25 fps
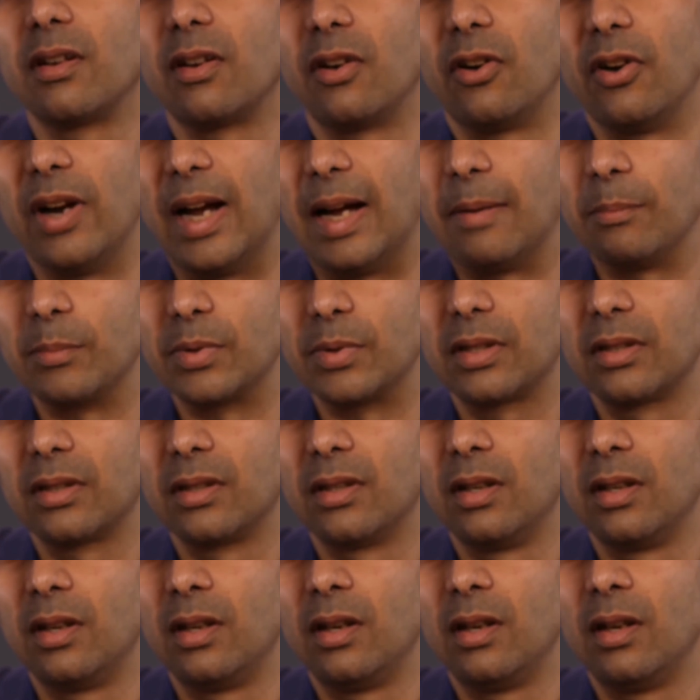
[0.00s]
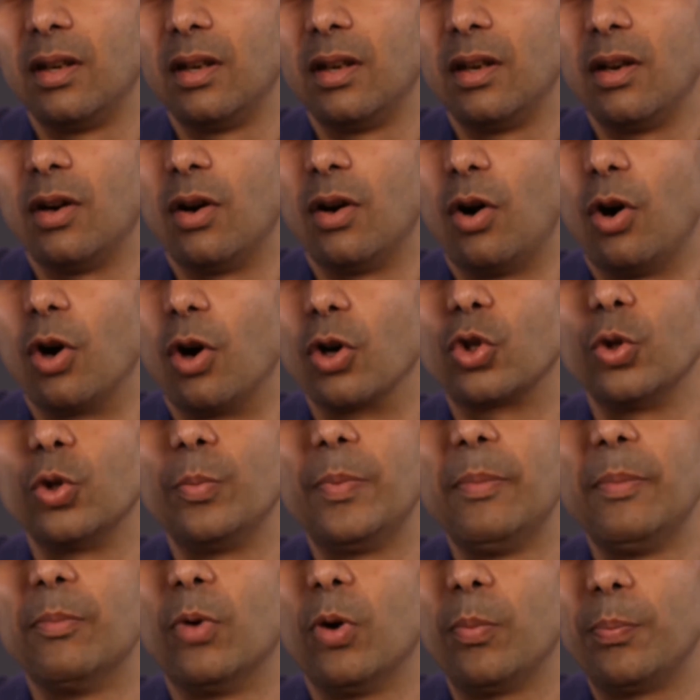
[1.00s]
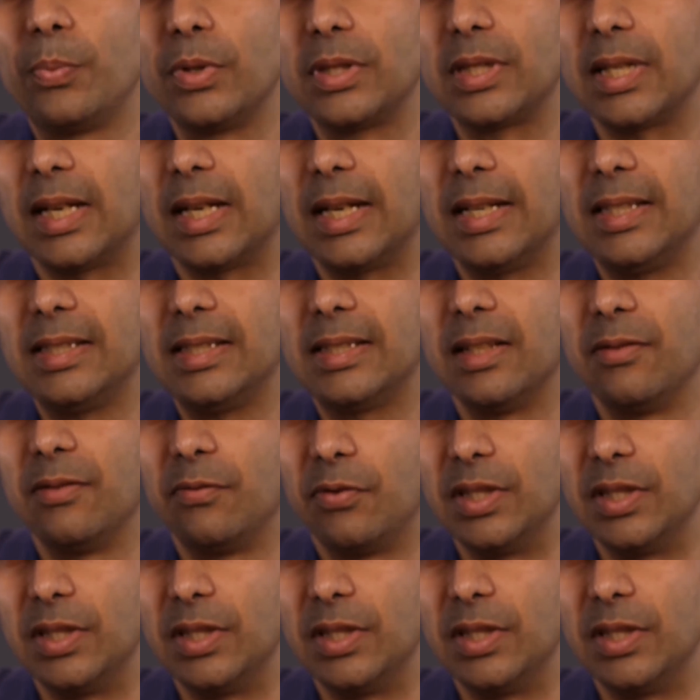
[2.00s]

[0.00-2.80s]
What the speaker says: grams. Or to be more precise in